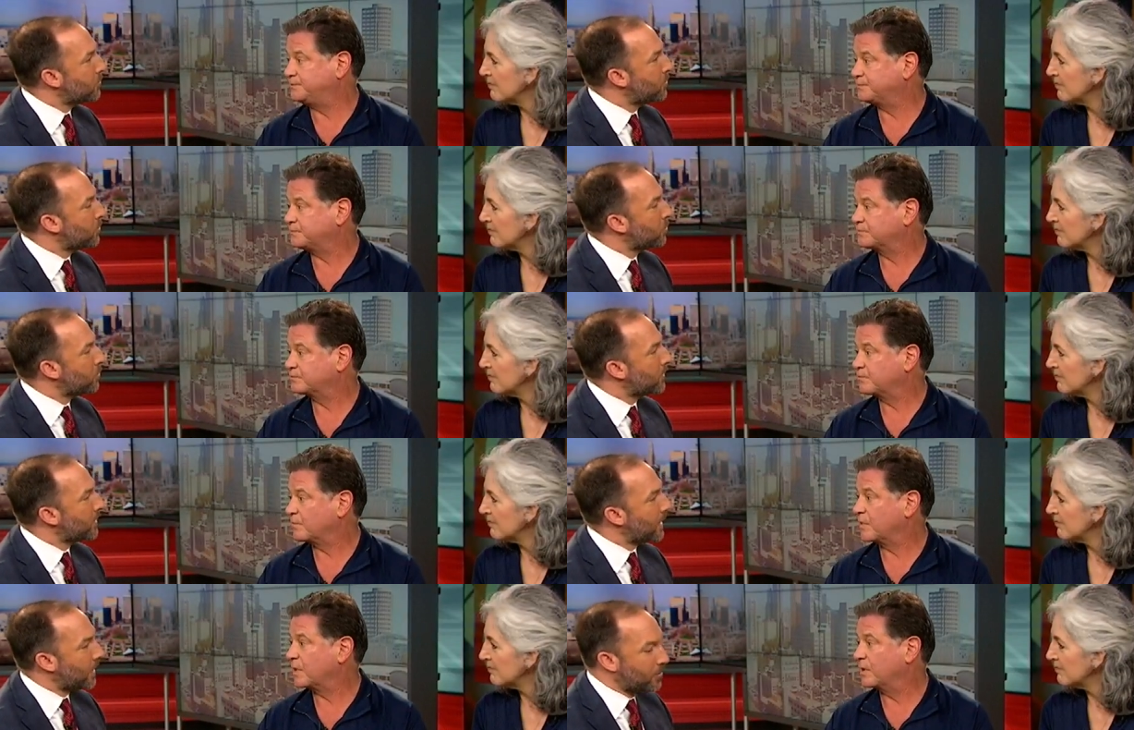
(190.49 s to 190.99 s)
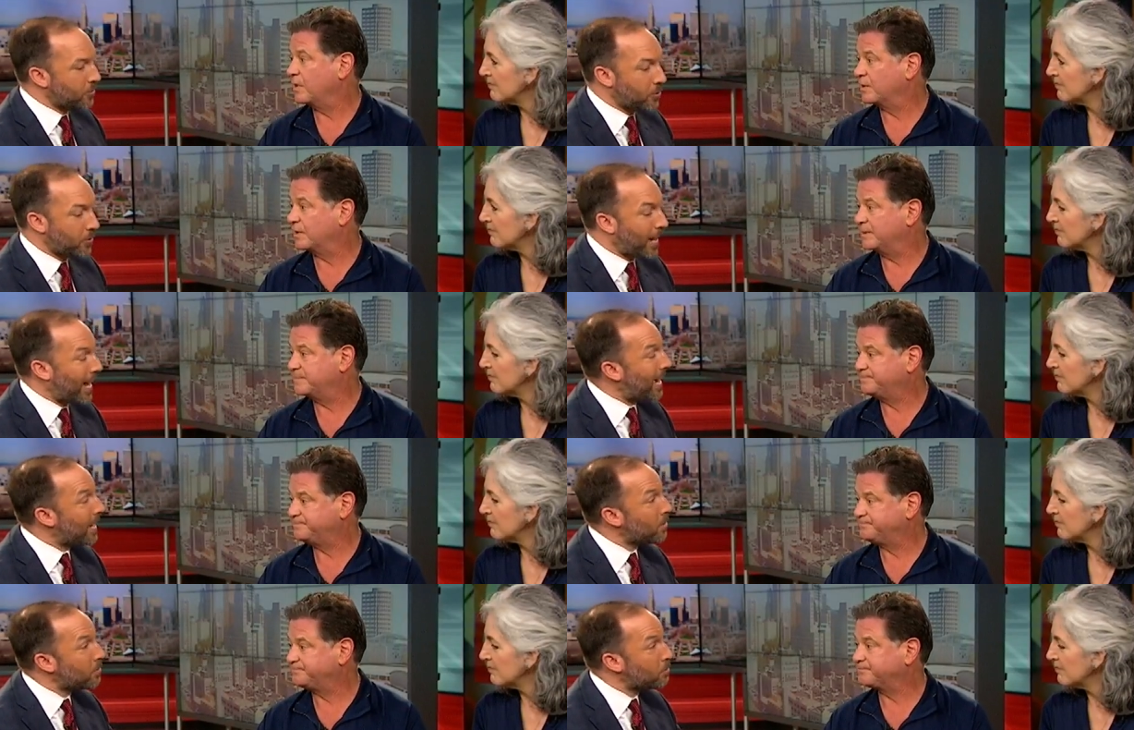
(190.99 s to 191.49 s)
Speaker 1: doing now? You
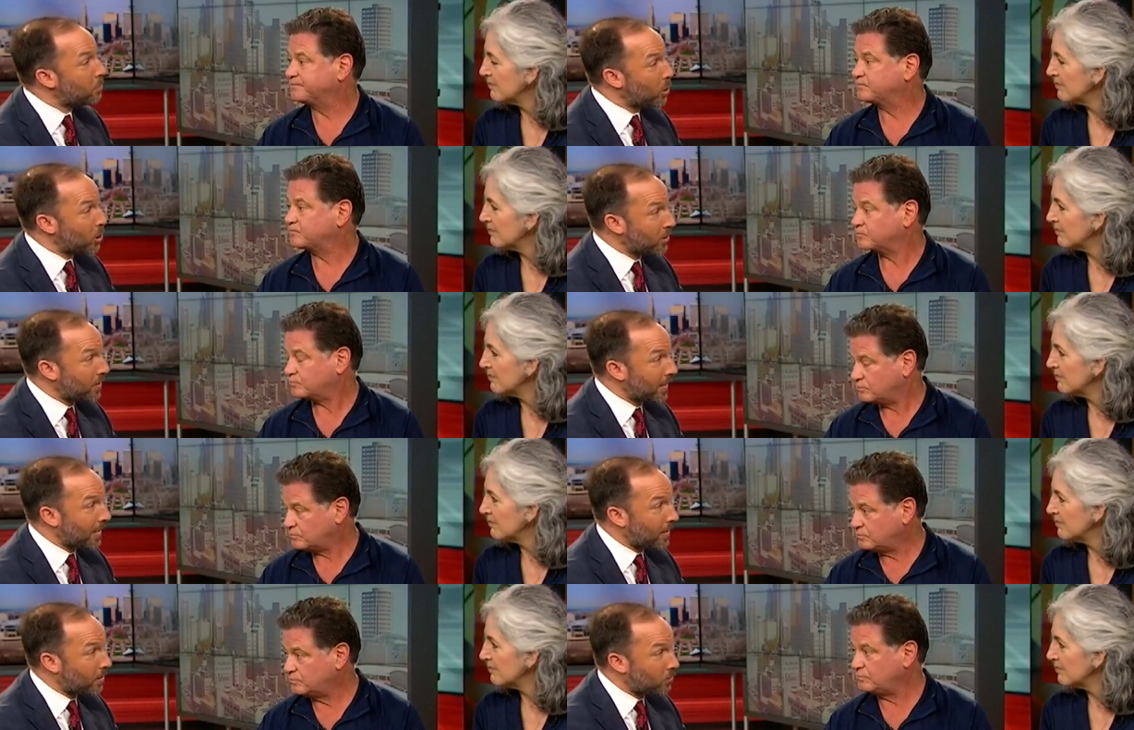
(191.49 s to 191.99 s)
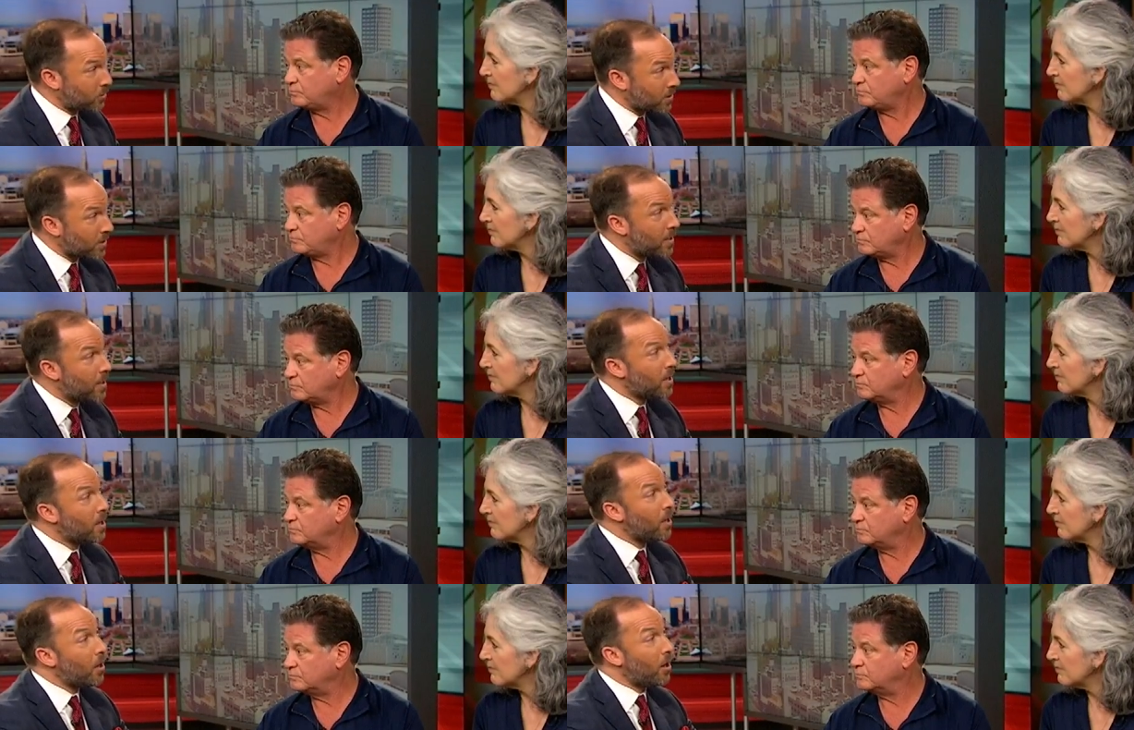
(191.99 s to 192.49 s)
had a book out
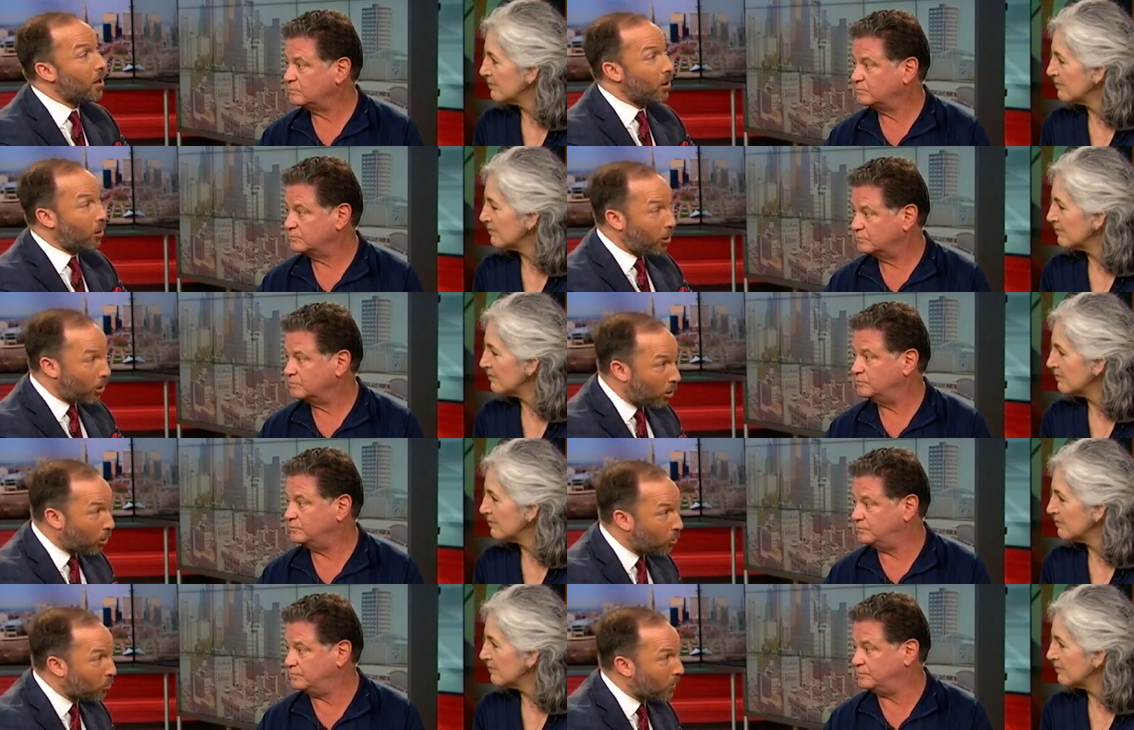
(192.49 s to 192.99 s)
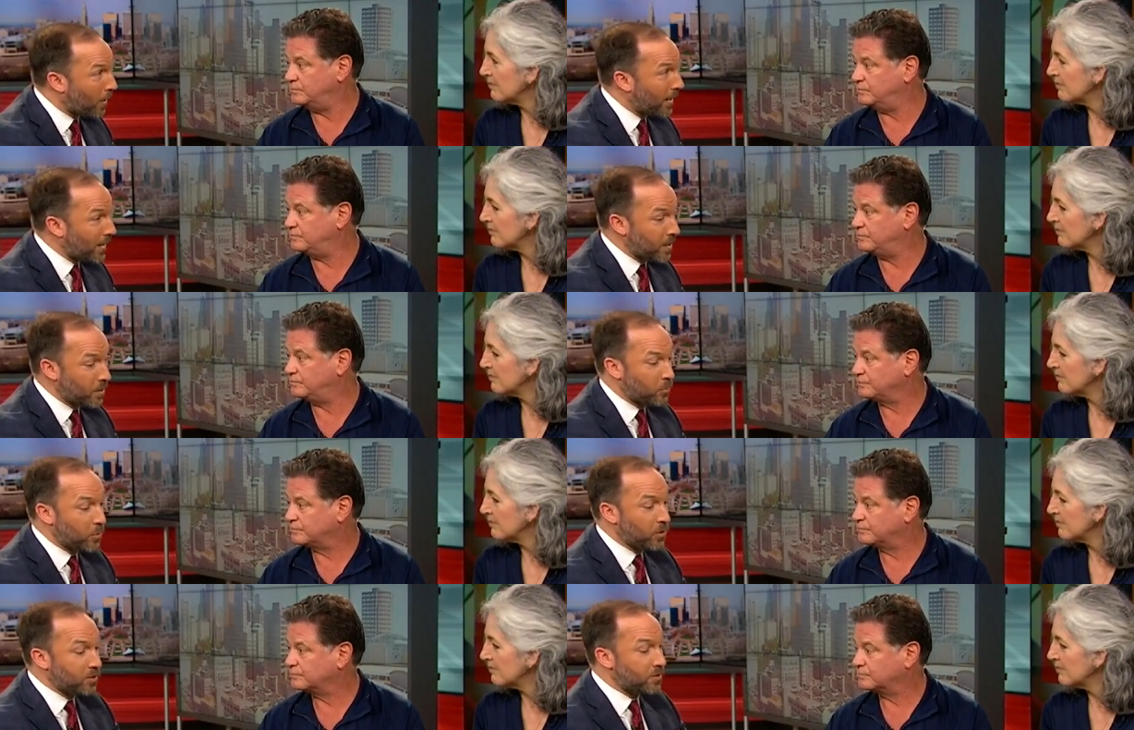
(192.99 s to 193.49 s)

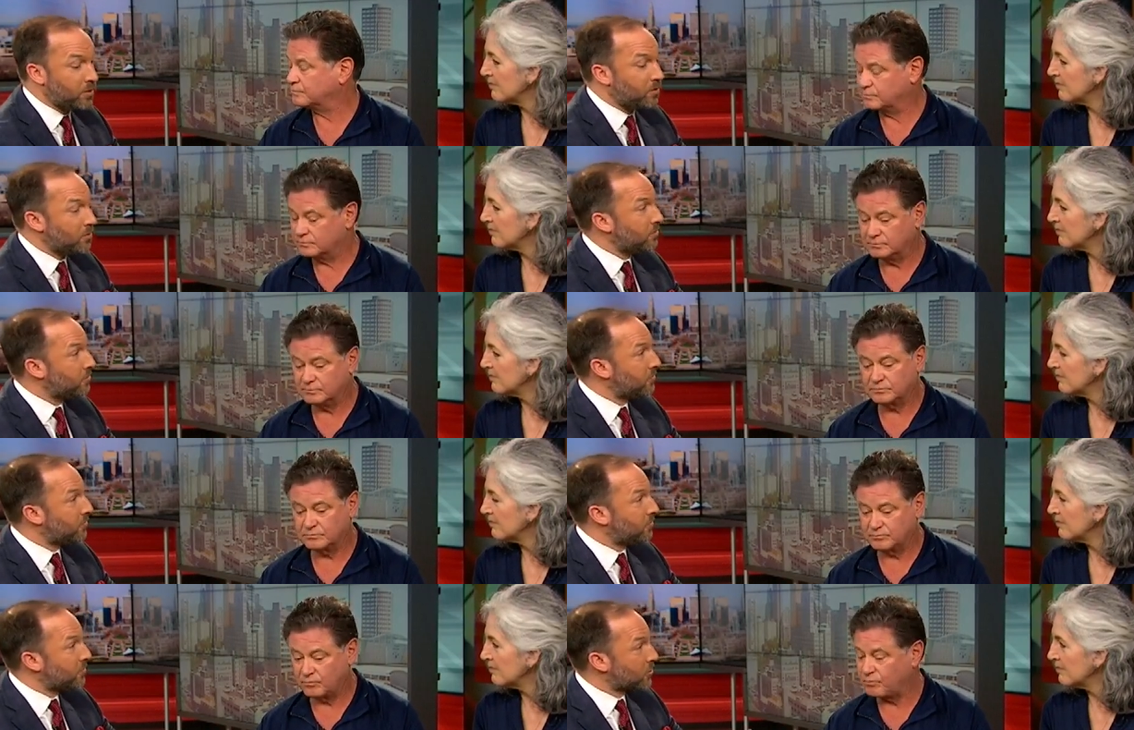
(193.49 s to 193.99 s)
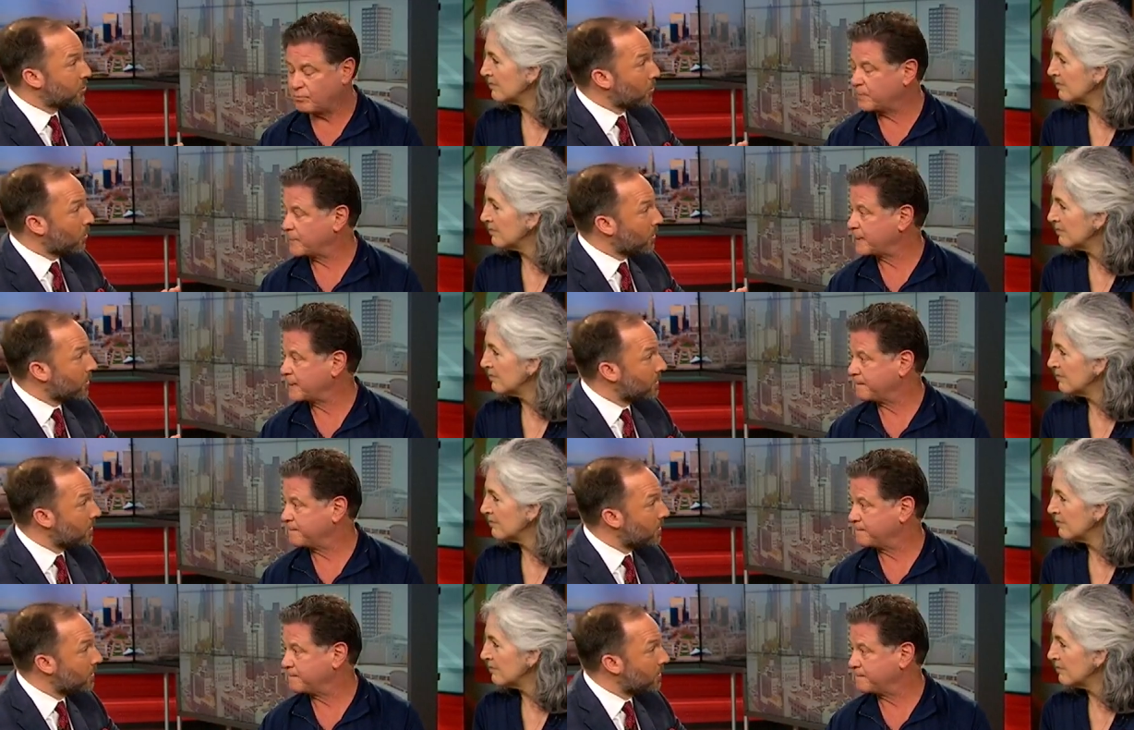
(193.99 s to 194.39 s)
already, but you've started